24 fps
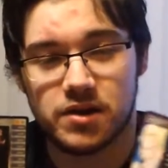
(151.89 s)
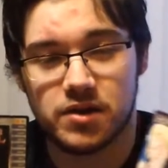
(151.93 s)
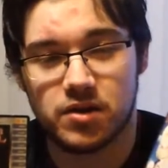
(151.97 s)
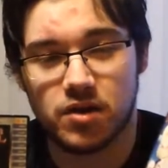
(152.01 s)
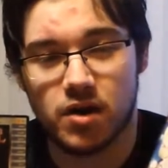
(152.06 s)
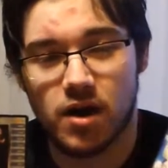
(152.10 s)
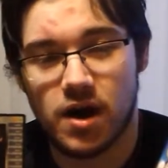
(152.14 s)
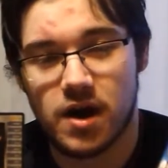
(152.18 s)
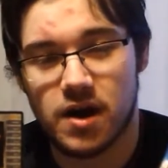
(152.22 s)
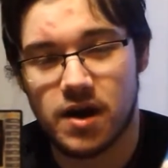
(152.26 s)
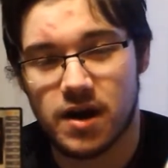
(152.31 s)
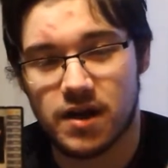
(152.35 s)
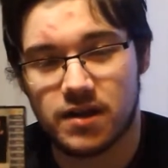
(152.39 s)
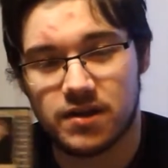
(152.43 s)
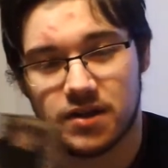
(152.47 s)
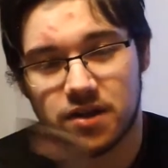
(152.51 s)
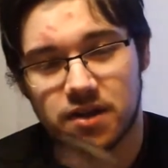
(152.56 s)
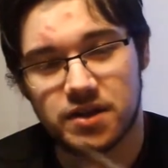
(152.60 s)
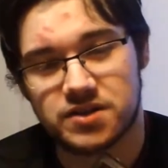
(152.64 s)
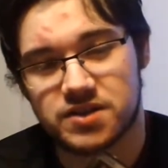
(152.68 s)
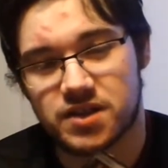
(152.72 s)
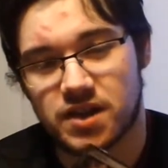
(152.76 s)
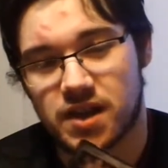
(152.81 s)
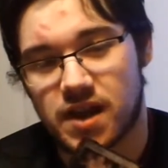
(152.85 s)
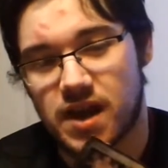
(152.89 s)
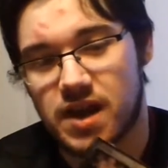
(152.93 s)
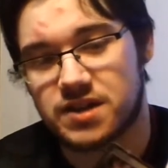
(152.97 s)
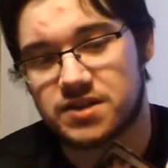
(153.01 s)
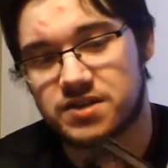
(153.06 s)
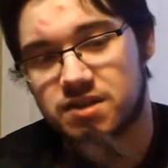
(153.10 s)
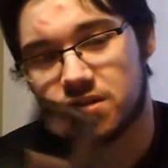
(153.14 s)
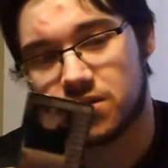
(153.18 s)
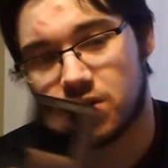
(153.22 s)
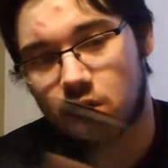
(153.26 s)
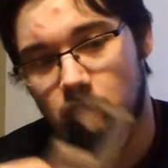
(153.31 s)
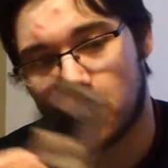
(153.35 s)
You know, I, like I said, it
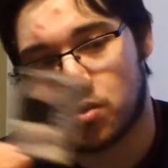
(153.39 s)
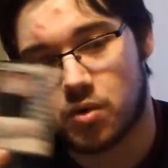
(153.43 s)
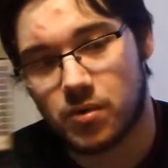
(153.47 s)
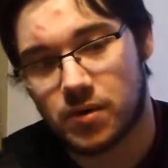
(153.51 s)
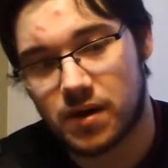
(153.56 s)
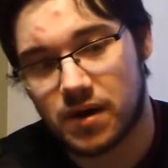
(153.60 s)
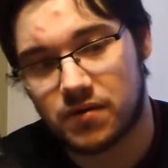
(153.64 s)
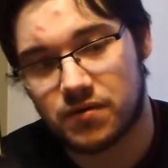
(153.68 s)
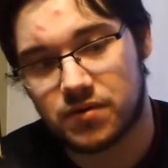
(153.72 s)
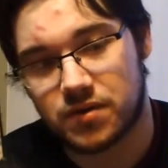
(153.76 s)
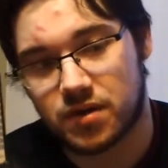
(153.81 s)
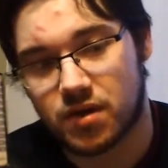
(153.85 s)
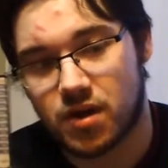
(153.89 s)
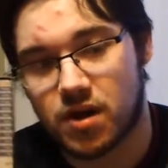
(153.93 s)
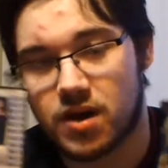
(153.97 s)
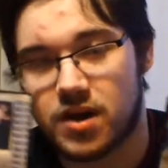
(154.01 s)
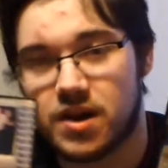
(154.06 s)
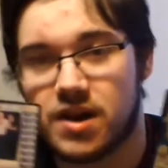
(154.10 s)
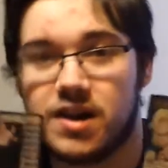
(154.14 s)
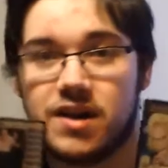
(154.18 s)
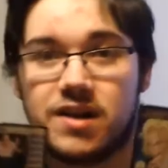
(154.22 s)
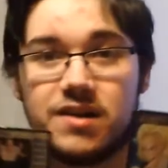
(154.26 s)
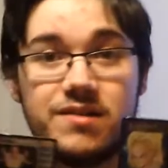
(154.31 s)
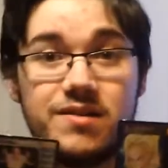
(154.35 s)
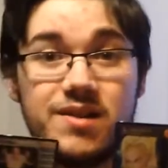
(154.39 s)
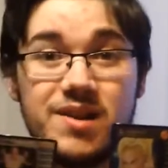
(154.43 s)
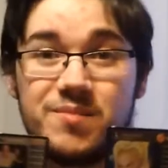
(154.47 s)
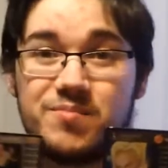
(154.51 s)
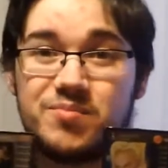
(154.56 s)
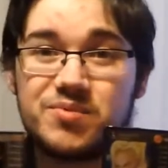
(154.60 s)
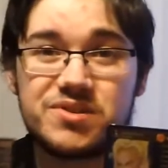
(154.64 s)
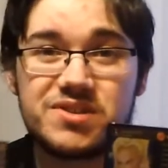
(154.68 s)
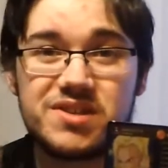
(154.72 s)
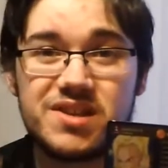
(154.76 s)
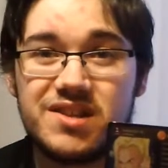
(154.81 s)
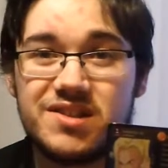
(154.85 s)
has the logo and everything on it, and
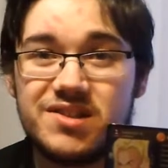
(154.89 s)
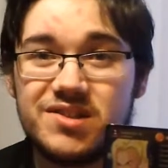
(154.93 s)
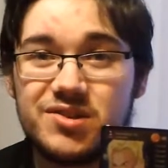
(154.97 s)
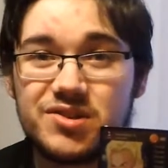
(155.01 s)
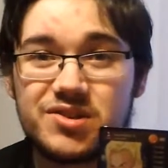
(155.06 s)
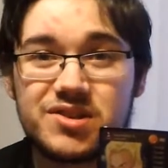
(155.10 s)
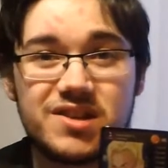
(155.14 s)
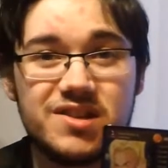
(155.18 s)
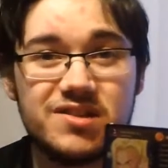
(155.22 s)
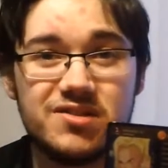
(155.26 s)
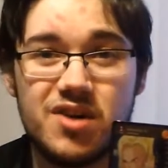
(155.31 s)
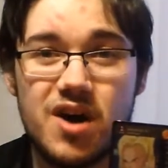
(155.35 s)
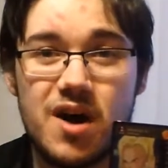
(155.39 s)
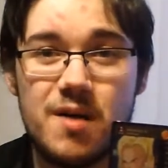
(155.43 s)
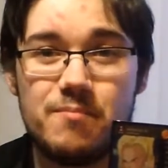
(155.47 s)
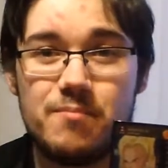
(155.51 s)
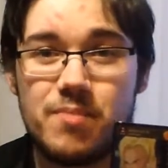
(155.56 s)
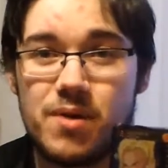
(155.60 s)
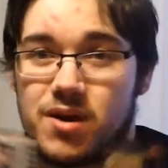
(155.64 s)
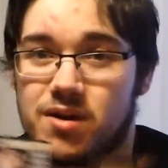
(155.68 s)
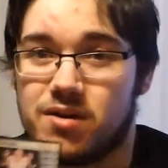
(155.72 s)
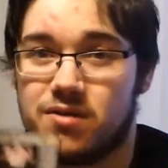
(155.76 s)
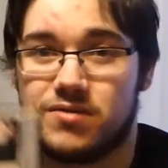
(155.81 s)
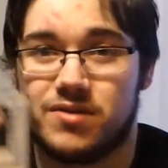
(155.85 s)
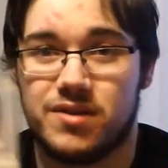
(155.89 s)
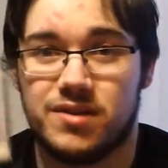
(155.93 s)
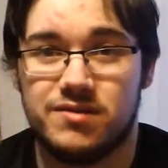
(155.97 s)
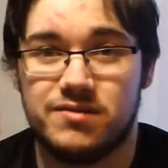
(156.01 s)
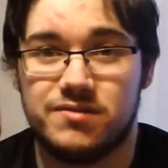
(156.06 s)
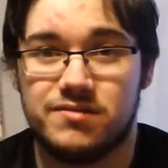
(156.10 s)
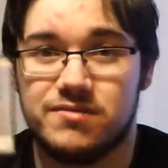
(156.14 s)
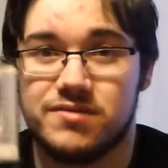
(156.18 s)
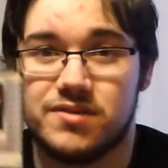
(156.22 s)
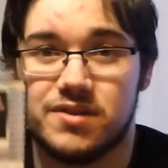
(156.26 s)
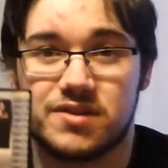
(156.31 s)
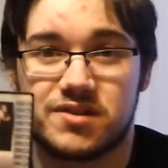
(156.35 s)
it, plus it looks a lot better
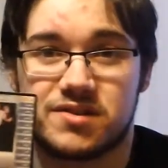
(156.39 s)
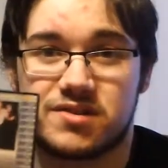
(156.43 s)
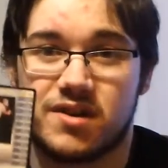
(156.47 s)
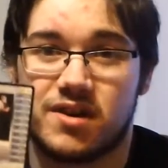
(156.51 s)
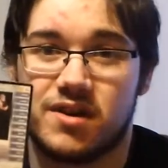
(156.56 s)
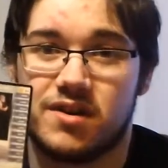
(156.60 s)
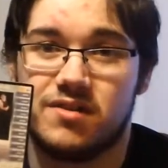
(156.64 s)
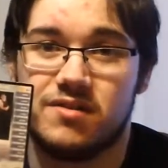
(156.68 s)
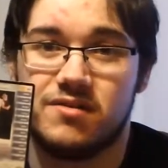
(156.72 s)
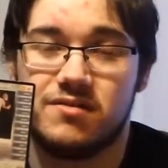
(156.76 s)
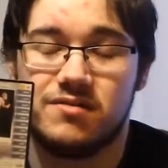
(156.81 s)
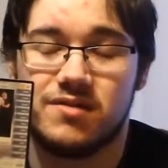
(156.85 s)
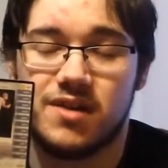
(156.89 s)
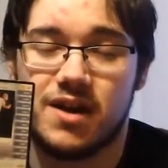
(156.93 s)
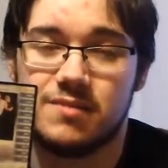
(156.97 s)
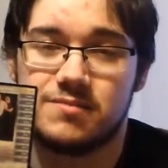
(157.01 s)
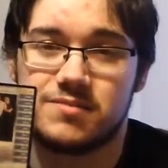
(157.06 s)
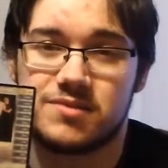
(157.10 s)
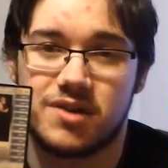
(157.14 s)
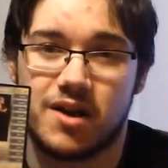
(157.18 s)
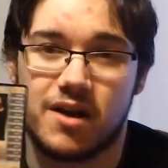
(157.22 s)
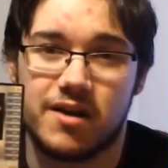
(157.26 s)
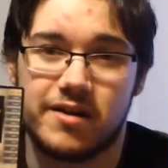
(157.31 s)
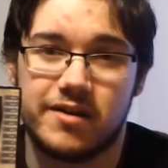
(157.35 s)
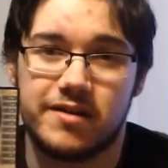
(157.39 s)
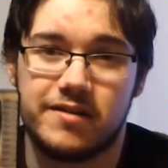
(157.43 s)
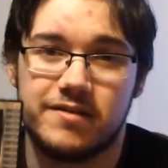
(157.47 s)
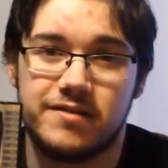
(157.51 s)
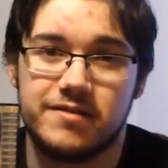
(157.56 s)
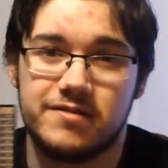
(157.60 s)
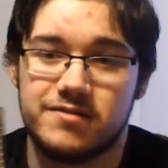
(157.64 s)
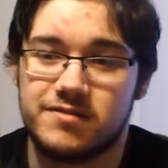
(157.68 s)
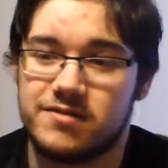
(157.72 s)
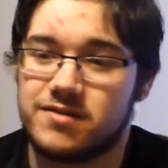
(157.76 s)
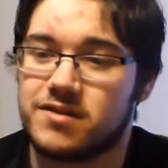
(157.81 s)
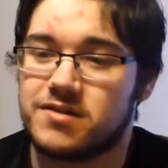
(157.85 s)
than this card. I'm sorry.
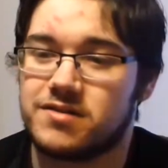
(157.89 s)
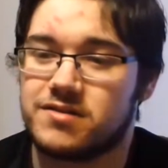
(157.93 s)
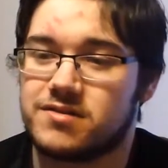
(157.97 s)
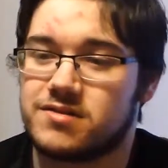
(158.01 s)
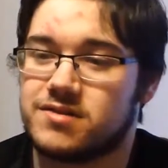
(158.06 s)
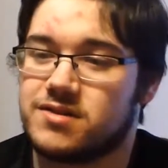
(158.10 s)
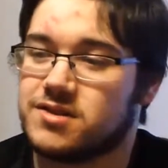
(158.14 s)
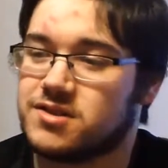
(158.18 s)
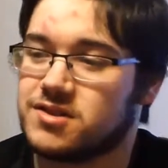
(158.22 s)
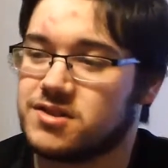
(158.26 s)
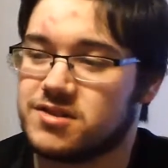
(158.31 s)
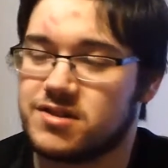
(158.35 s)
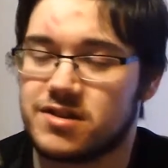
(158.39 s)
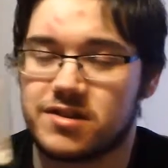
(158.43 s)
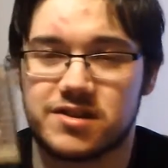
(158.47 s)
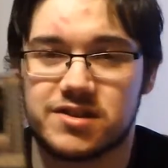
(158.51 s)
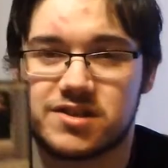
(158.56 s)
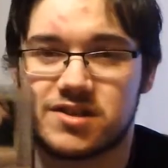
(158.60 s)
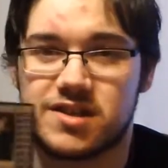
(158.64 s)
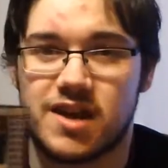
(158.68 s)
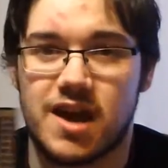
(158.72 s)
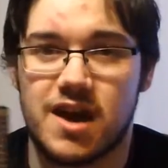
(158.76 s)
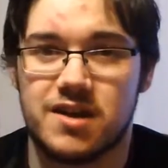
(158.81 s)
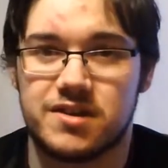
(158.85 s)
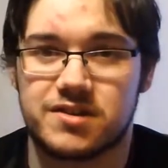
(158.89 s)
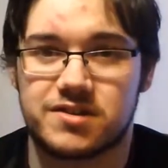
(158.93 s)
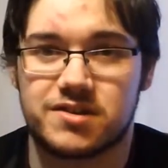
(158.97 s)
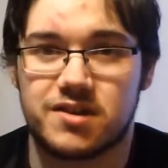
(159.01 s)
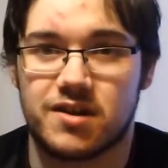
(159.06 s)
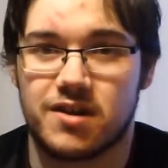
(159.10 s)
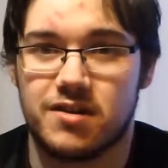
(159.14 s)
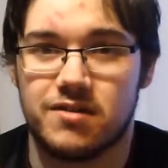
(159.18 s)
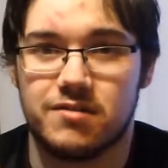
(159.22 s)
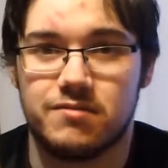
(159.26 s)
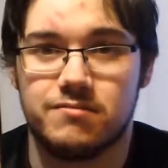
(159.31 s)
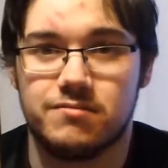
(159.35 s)
This is like a
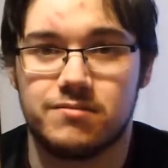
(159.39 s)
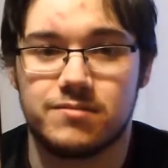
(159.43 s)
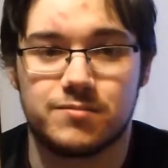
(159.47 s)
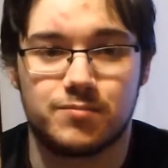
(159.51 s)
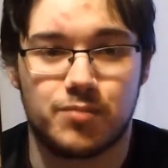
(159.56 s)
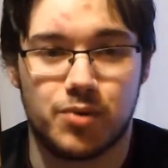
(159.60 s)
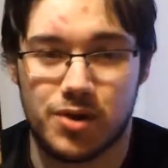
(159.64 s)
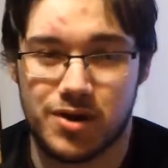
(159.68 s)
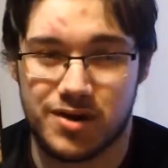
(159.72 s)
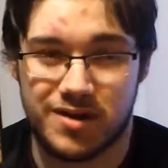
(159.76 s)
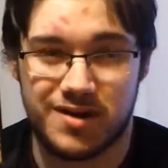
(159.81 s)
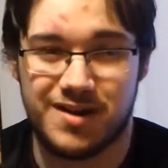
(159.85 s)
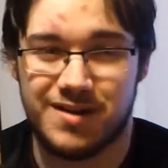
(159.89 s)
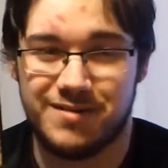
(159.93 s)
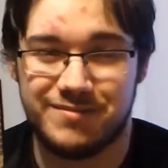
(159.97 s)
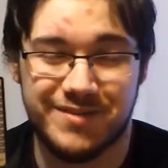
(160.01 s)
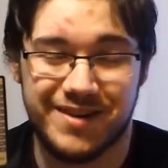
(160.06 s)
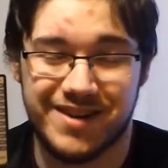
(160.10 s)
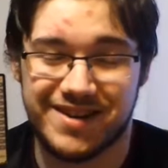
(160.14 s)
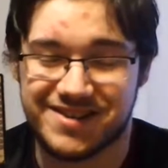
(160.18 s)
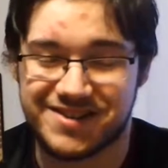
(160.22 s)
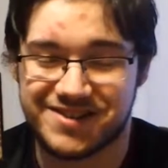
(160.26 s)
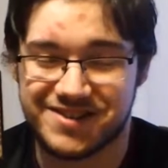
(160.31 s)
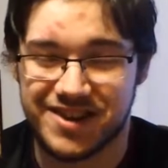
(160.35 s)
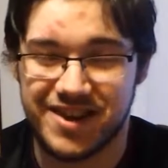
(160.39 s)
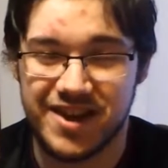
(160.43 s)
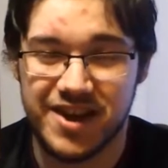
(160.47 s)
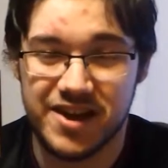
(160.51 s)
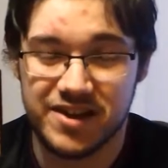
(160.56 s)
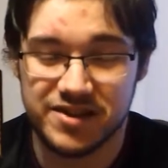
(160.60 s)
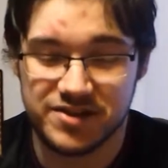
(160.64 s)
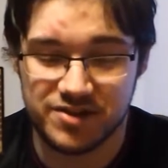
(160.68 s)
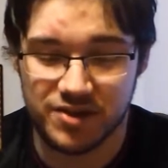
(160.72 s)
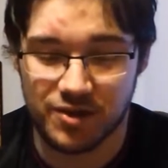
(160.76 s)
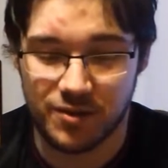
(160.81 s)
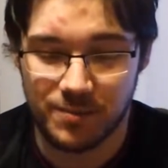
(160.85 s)
status card, pretty much.
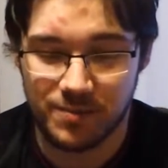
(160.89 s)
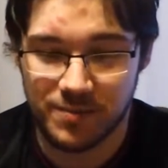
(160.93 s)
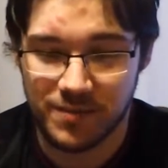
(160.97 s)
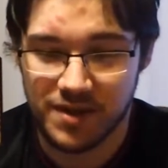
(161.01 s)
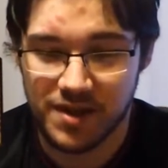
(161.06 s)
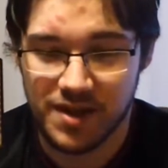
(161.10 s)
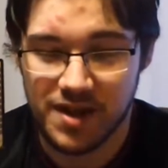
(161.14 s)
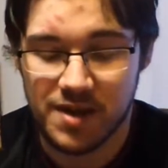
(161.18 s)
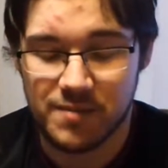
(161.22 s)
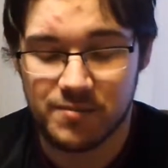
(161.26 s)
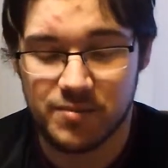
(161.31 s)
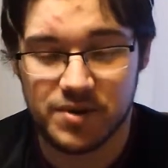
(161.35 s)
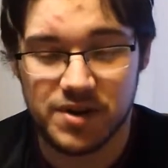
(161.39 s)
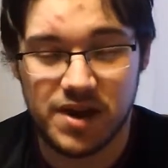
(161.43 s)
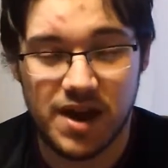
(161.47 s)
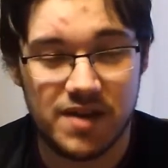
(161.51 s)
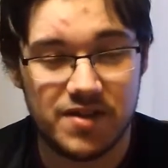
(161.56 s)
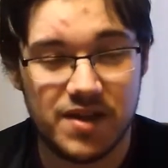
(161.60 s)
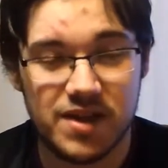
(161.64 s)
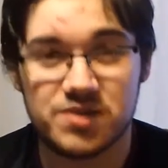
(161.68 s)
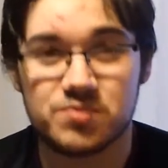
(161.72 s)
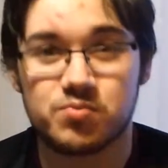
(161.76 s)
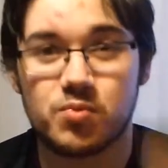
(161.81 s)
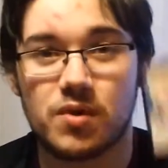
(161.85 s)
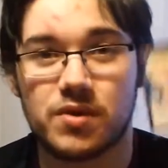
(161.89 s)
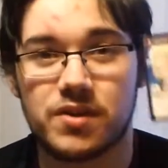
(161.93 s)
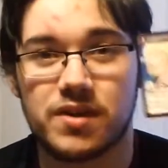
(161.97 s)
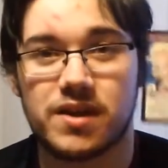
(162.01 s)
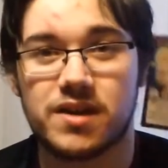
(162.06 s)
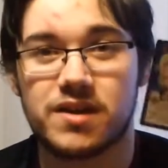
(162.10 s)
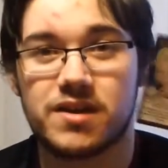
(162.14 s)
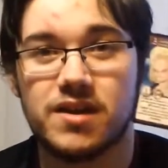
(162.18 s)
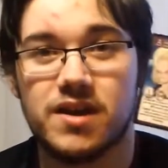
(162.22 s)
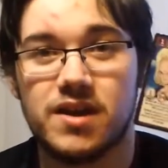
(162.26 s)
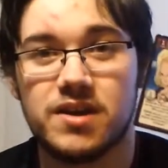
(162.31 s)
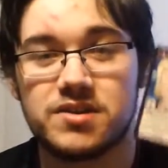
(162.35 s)
So, but yeah, that's one
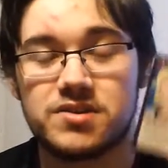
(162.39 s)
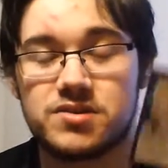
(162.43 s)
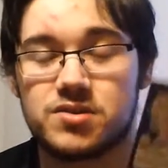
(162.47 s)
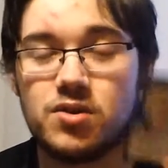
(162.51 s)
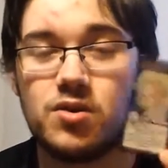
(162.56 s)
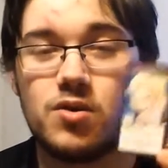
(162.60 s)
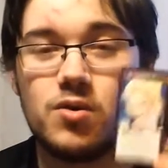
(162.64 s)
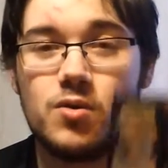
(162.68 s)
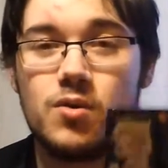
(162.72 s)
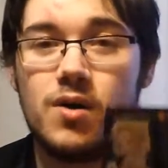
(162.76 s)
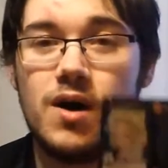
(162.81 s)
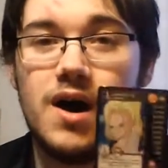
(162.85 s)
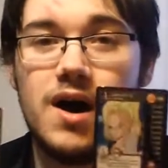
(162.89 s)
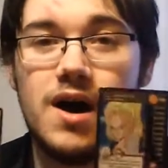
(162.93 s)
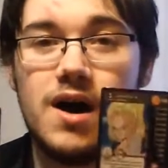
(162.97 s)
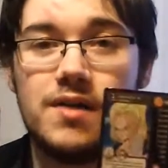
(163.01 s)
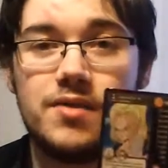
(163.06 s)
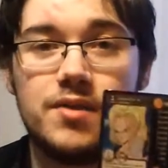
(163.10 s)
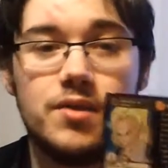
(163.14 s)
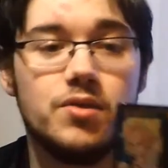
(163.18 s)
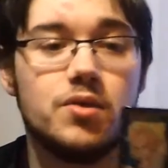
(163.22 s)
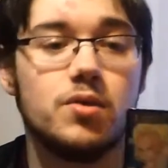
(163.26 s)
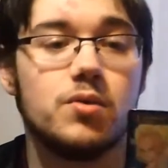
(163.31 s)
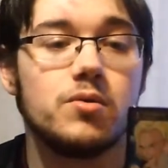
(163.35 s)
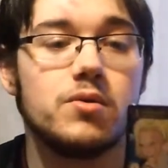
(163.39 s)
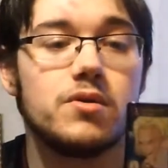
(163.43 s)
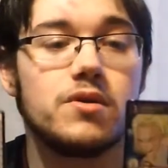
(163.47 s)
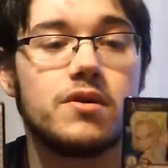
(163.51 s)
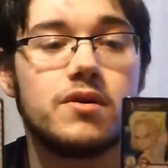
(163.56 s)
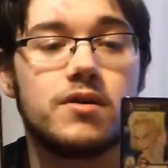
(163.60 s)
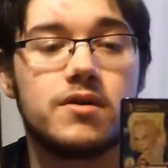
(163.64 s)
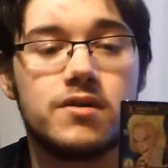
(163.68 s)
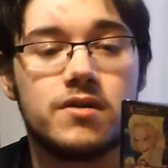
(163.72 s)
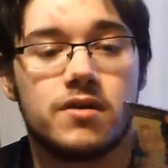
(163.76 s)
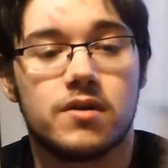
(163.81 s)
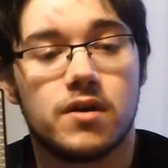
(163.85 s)
thing. So, uh,
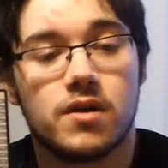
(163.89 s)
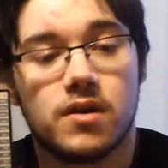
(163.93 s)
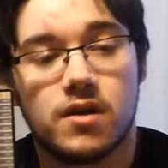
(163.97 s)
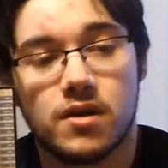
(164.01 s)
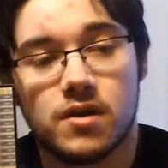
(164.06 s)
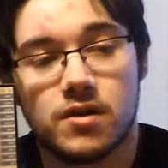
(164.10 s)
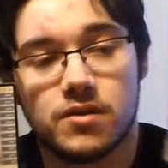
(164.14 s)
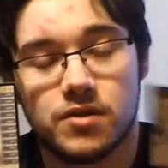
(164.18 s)
newer...